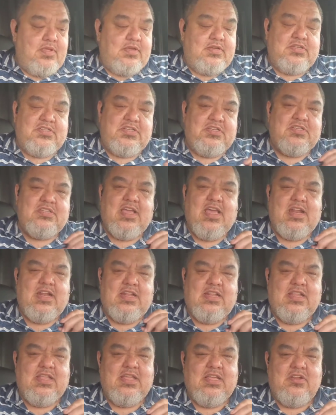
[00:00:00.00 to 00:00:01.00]
She
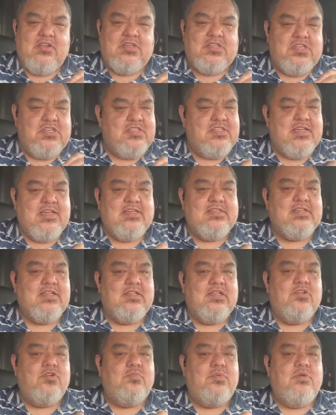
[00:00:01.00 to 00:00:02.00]
sings a
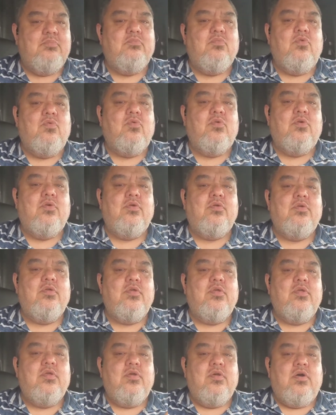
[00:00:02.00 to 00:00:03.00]
little bit more
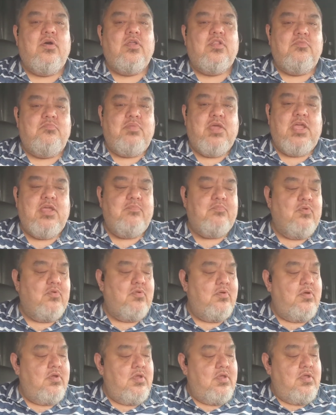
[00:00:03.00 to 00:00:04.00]
on the
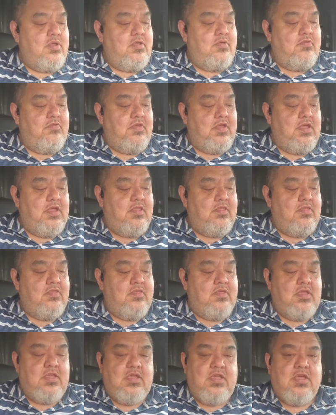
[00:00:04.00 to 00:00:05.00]
paper than
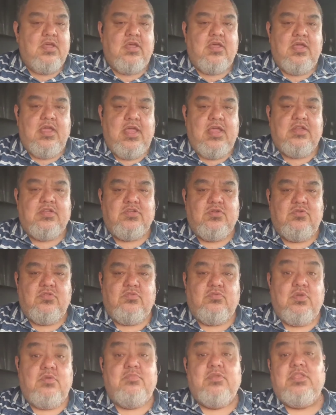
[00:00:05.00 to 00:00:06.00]
the
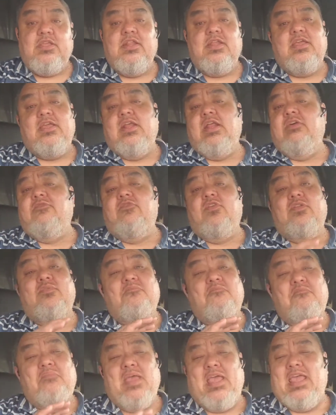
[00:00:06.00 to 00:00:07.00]
823, but then again, I've
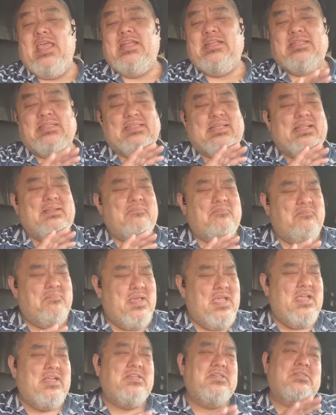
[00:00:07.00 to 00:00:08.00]
written pages and
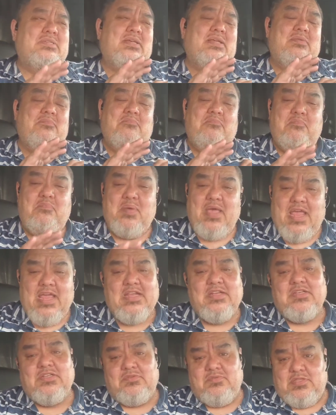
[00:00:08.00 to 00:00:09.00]
pages and
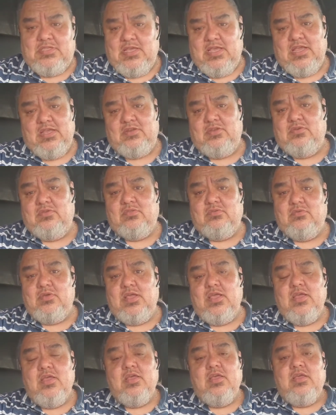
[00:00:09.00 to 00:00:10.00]
pages with the
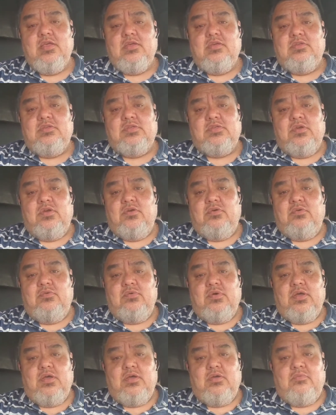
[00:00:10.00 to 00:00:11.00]
823,
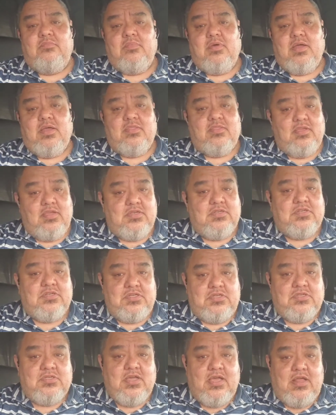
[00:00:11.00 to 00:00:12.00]
so I think
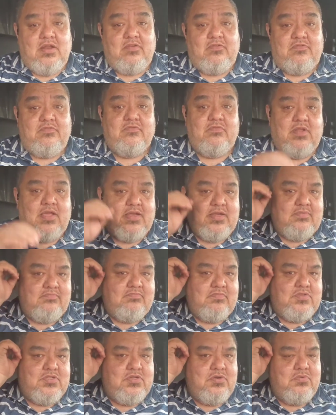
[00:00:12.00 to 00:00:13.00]
she's kind of like
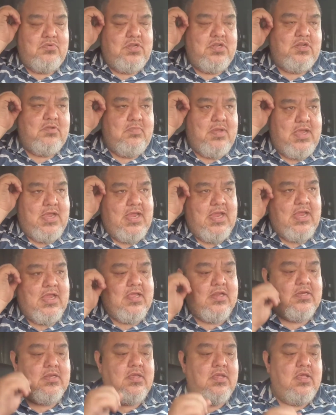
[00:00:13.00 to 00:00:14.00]
tuned into my
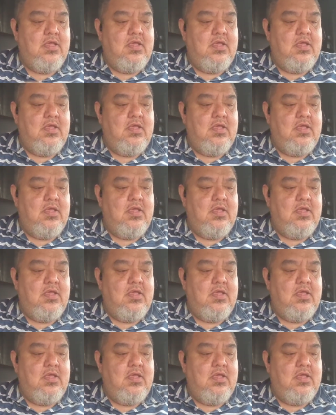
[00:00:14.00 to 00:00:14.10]
hand.